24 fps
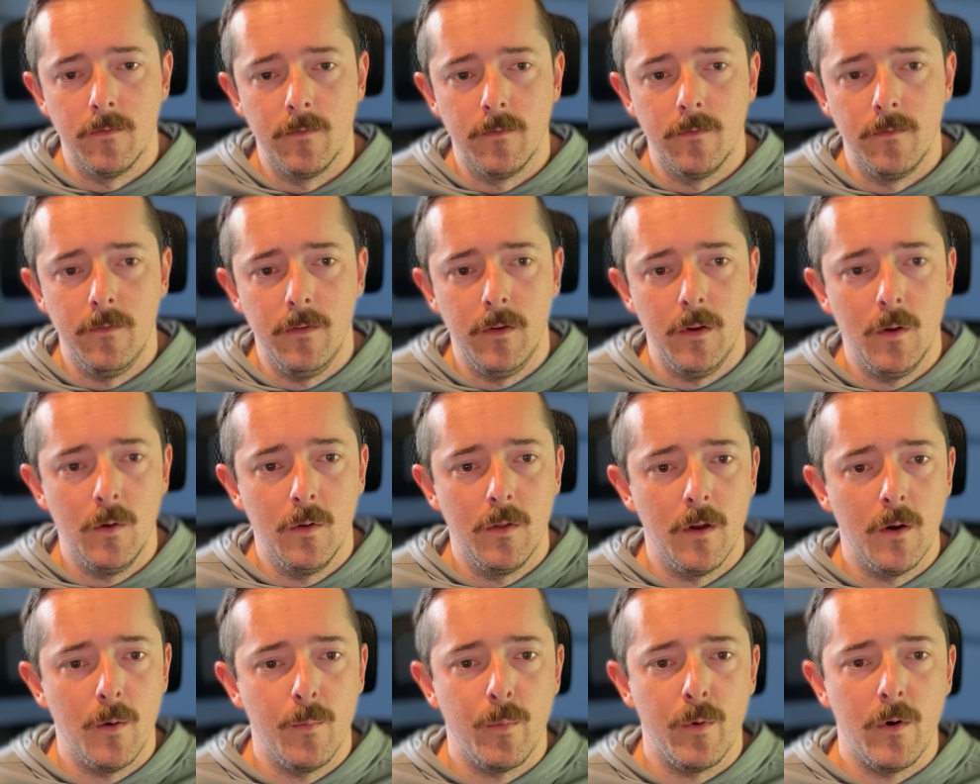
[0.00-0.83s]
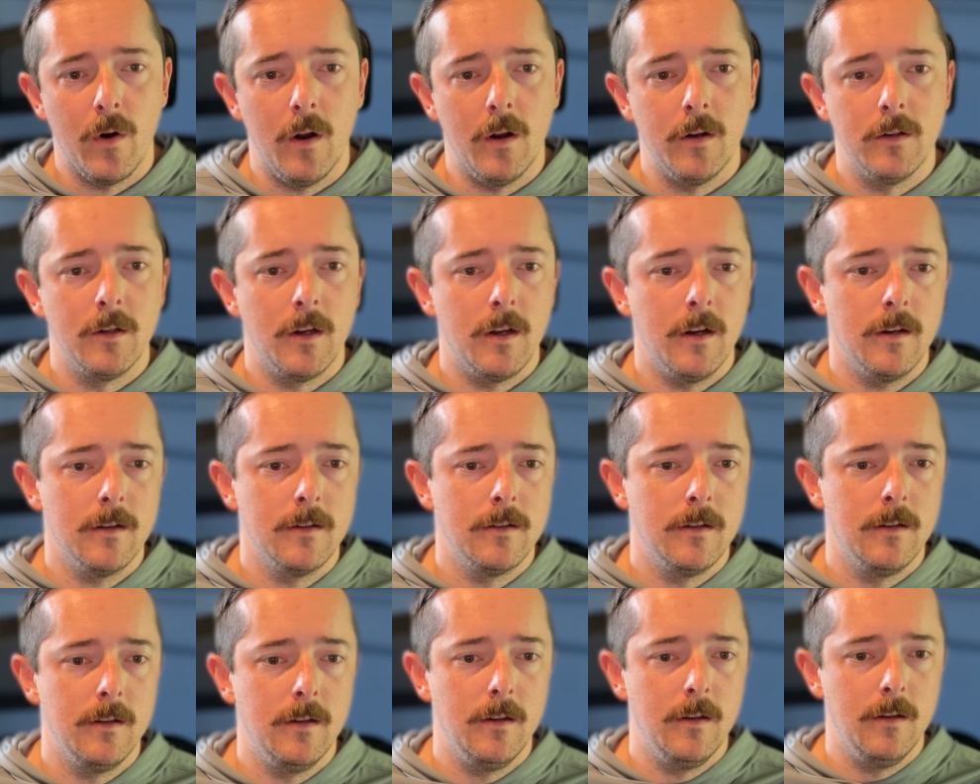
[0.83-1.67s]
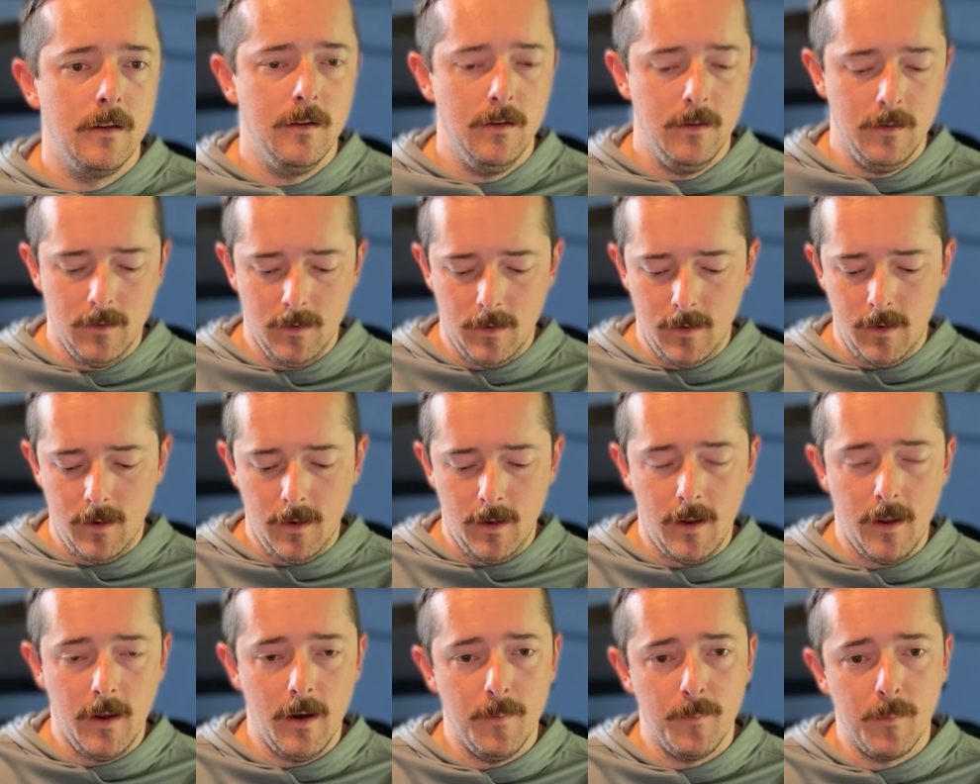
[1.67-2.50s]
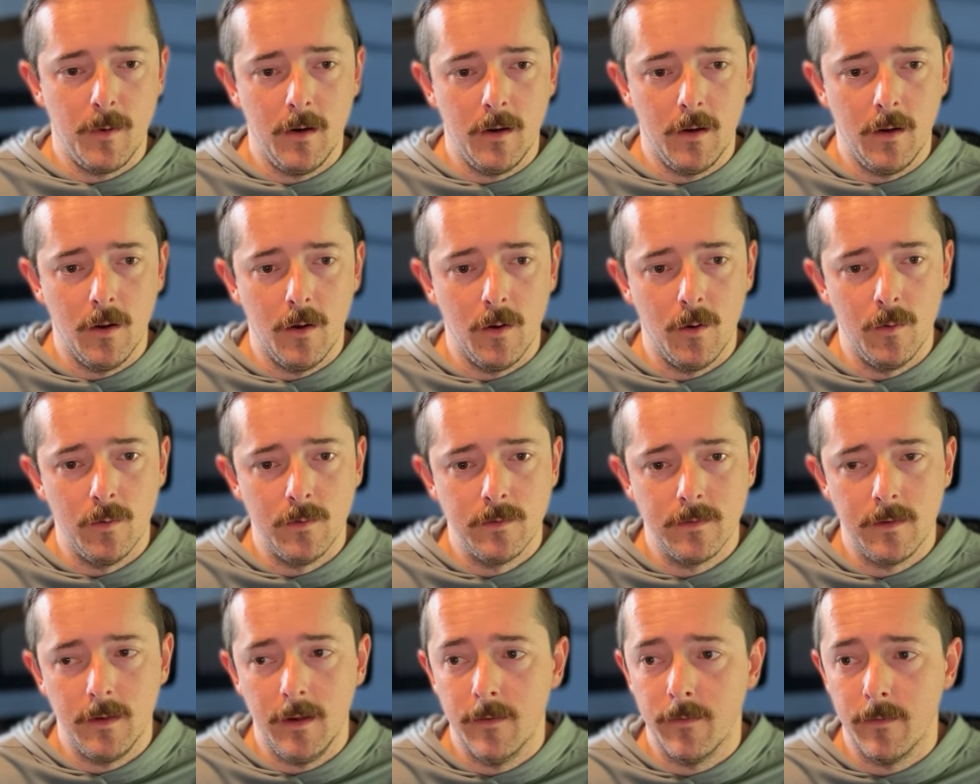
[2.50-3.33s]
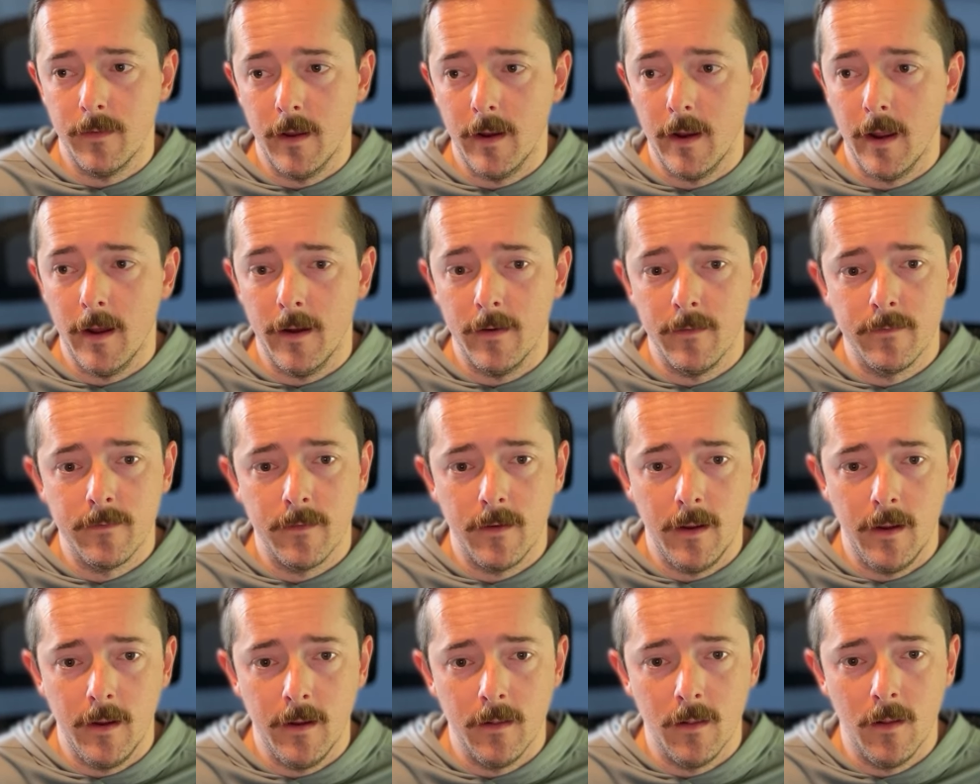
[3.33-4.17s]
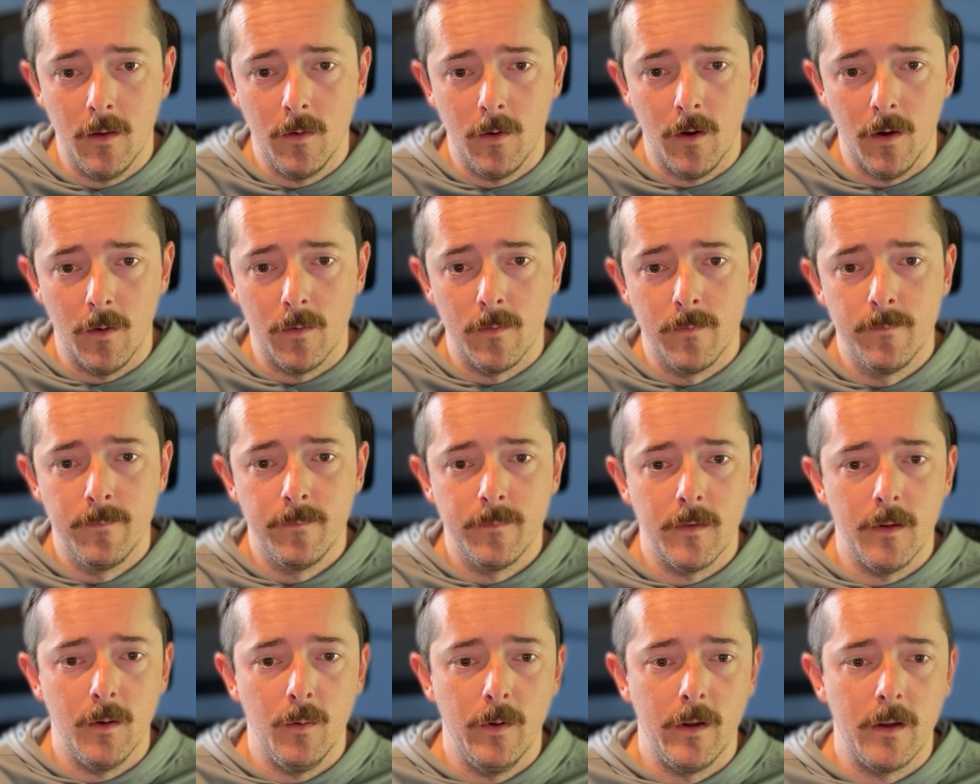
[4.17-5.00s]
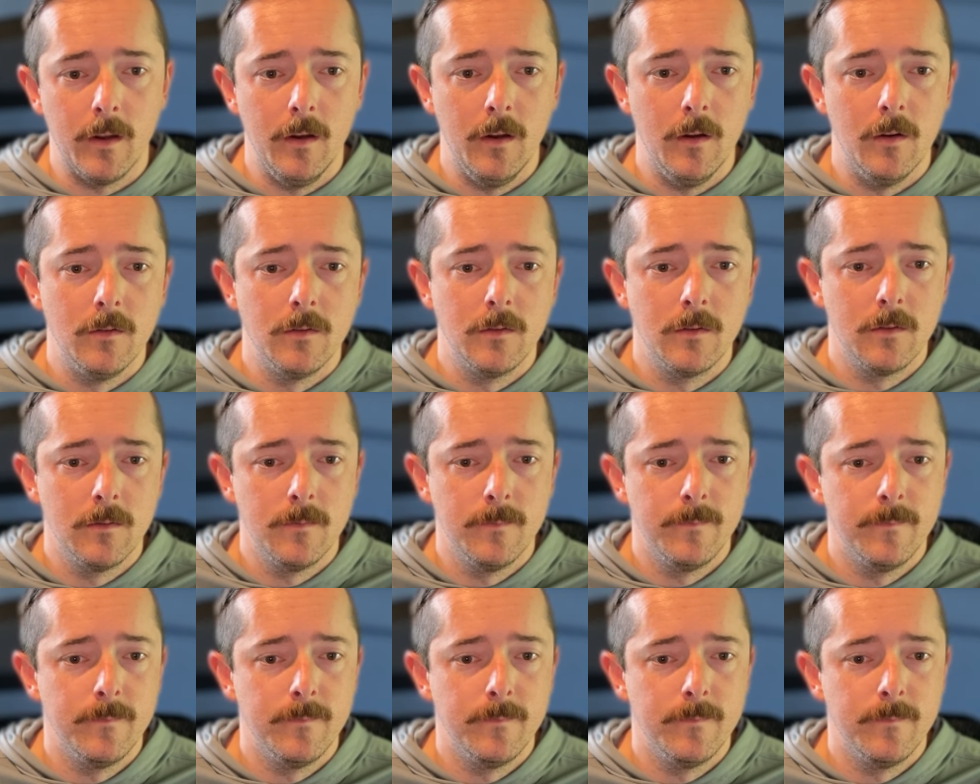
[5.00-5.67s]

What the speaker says: view their project, and I'm going to go see if they have a logo that we can use.